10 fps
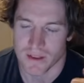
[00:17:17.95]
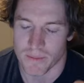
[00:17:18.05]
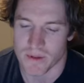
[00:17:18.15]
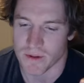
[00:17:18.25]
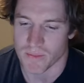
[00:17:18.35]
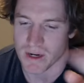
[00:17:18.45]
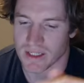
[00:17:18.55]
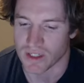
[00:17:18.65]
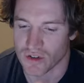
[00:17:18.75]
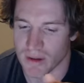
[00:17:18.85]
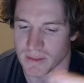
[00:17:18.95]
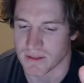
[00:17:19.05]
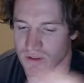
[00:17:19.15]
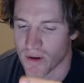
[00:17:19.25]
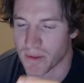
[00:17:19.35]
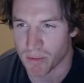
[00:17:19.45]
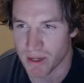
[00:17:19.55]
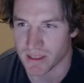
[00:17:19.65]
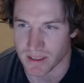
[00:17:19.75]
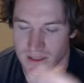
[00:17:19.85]
It's not President Trump, it's Trump the
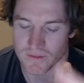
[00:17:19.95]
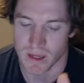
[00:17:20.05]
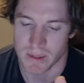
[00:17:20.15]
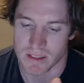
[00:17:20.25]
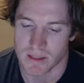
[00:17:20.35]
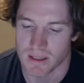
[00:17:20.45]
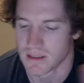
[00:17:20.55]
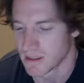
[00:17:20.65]
president, if that makes sense.